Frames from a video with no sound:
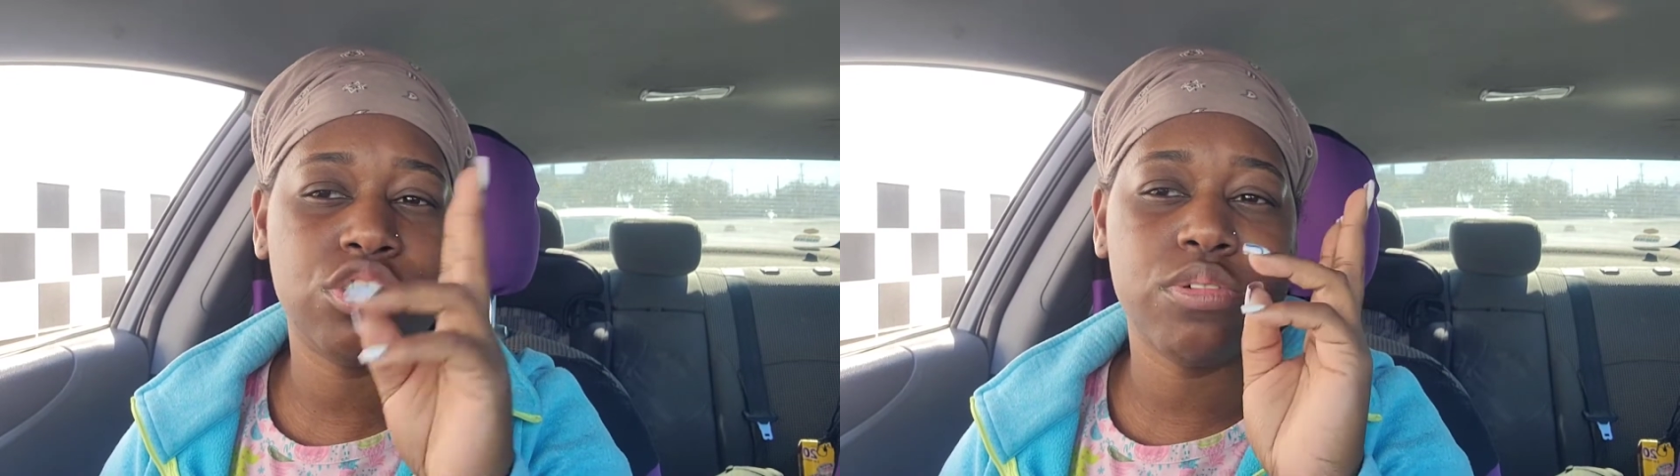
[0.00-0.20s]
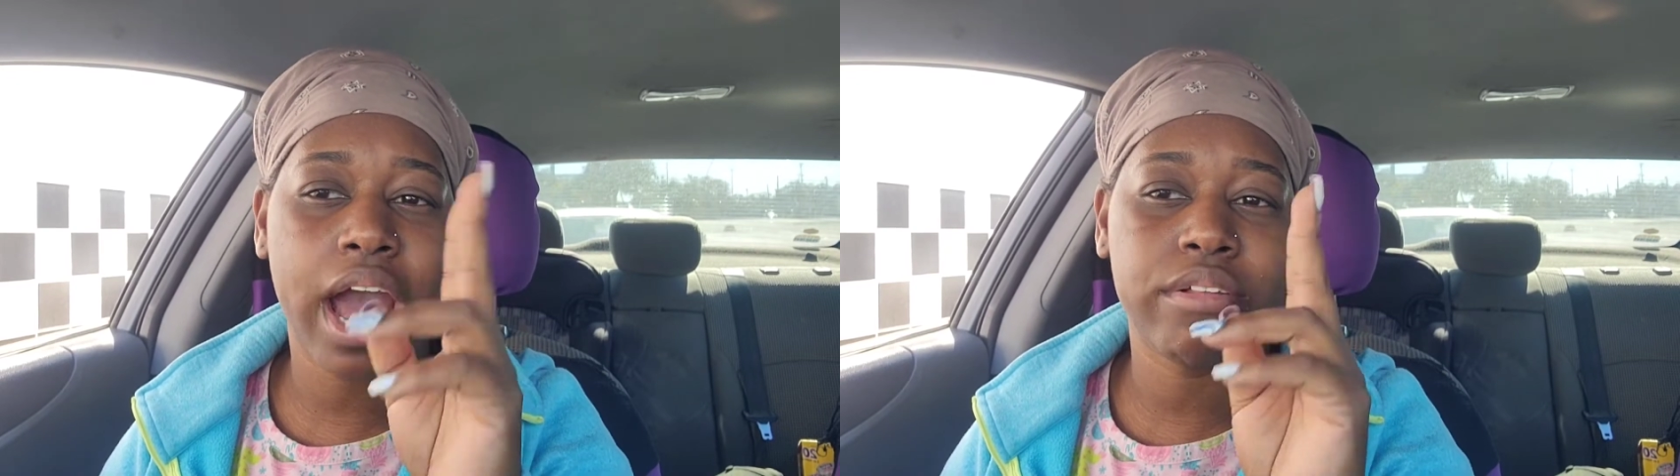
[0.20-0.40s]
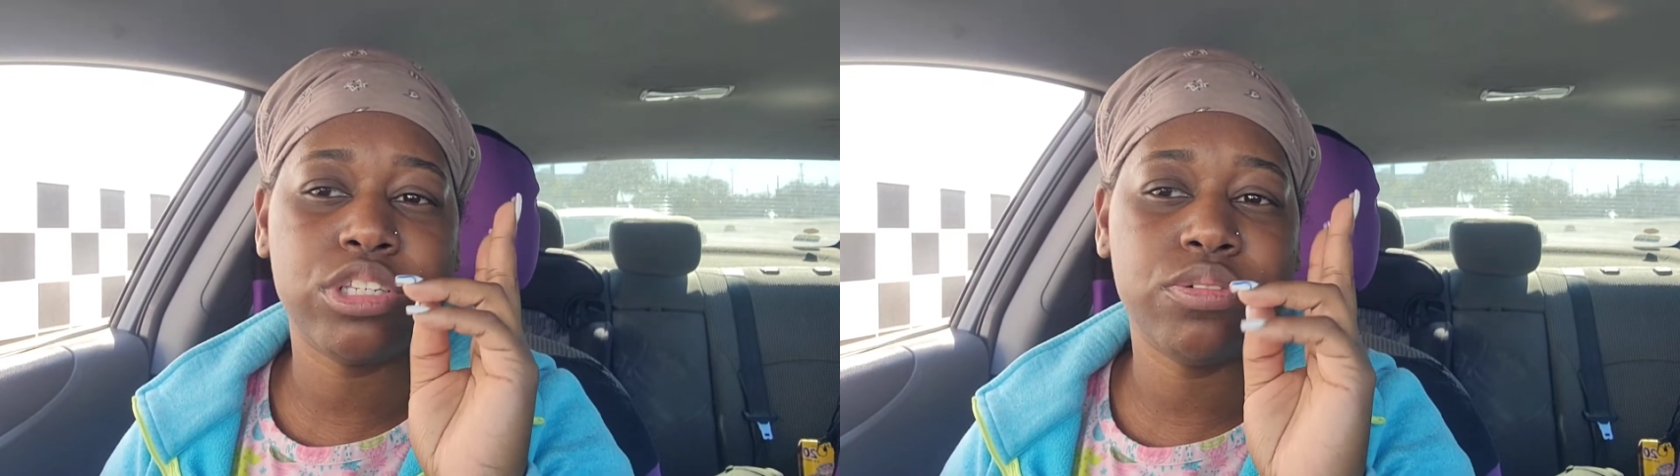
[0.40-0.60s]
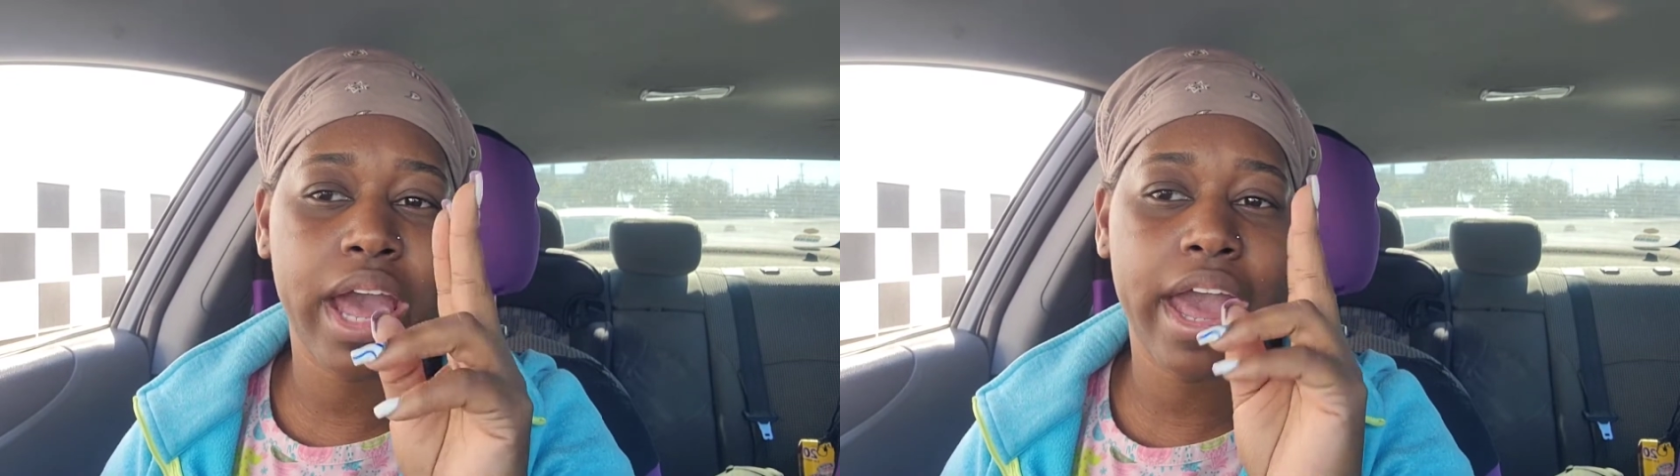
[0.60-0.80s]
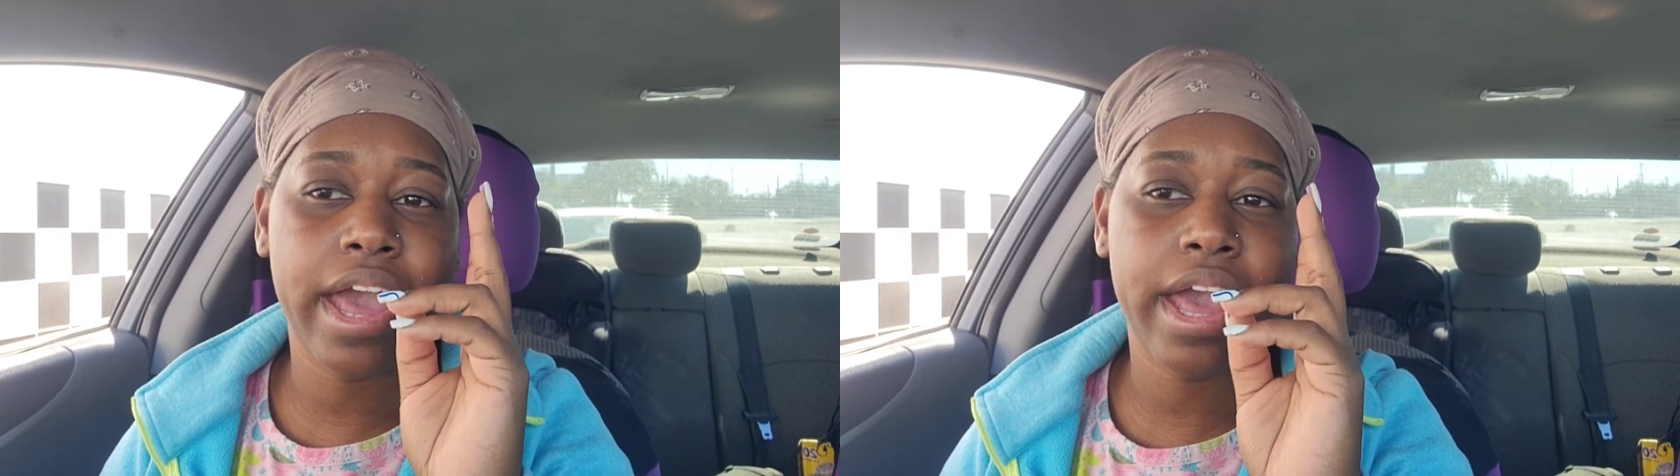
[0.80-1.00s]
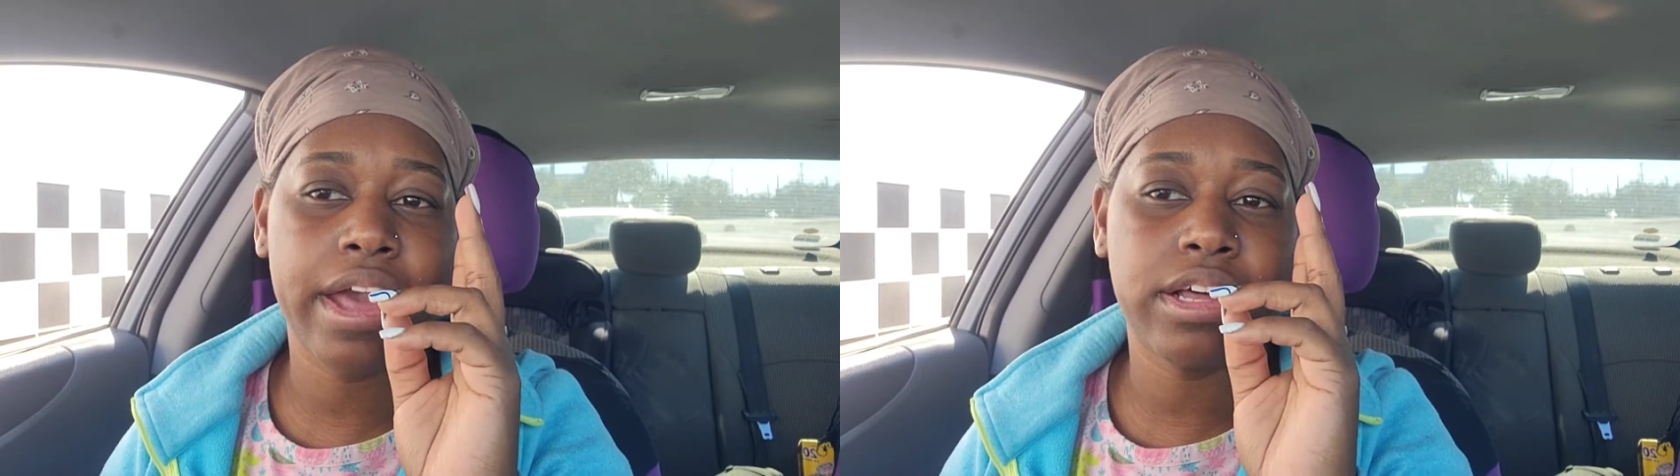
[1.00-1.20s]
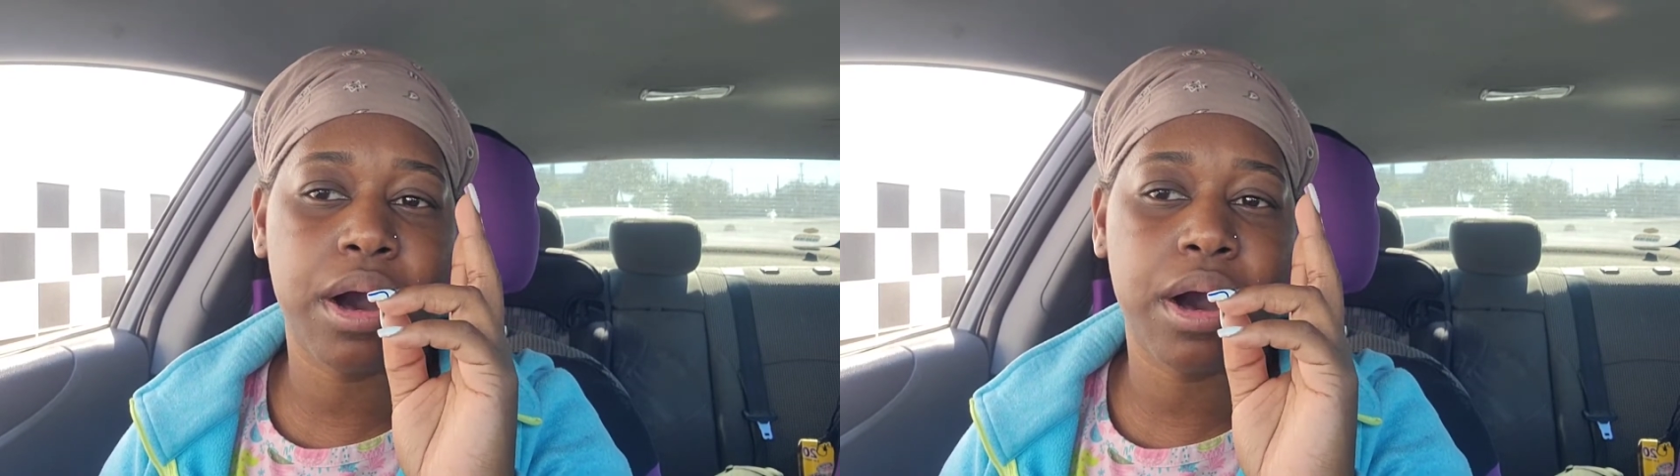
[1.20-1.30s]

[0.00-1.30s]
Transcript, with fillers: you have to add